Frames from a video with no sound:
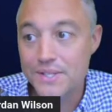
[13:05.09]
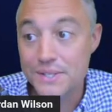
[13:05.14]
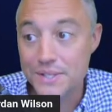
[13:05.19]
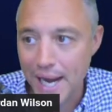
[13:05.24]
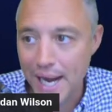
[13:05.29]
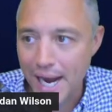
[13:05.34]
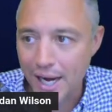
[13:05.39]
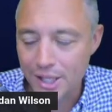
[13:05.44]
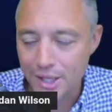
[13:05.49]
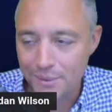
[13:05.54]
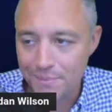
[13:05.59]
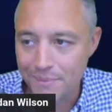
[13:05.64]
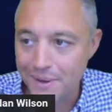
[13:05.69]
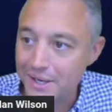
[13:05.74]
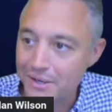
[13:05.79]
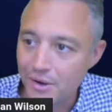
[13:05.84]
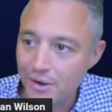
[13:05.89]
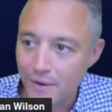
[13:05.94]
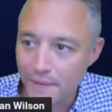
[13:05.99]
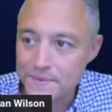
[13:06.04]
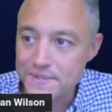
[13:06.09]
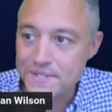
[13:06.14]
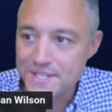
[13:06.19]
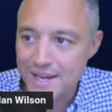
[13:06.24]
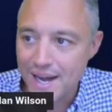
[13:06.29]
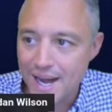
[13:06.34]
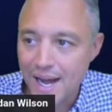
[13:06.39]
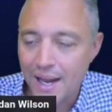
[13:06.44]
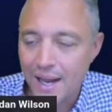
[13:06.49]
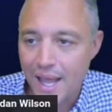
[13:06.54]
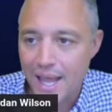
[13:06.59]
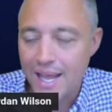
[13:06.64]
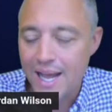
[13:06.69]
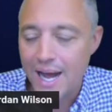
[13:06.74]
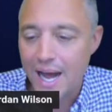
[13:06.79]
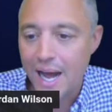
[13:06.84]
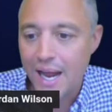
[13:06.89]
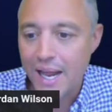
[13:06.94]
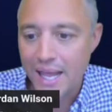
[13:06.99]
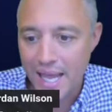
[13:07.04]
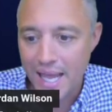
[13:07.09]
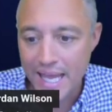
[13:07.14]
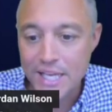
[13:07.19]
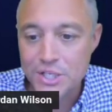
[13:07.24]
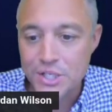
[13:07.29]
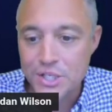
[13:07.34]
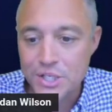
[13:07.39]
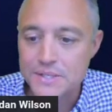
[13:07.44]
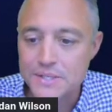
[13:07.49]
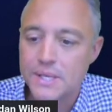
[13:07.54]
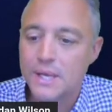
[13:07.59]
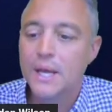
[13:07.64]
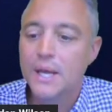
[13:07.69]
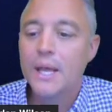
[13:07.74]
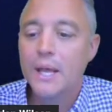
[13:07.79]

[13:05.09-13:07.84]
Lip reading: document called Scott AI Agents,